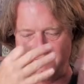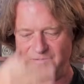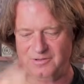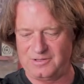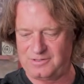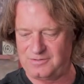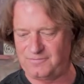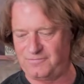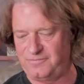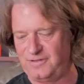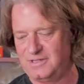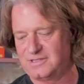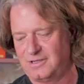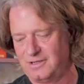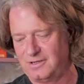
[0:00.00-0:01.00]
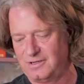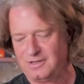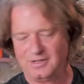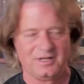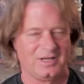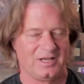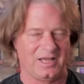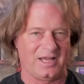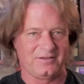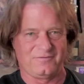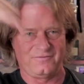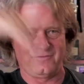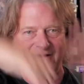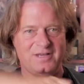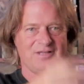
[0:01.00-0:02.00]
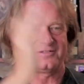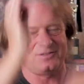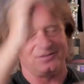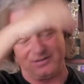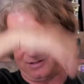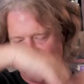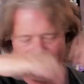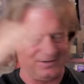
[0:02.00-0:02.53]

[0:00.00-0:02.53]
with filter and phase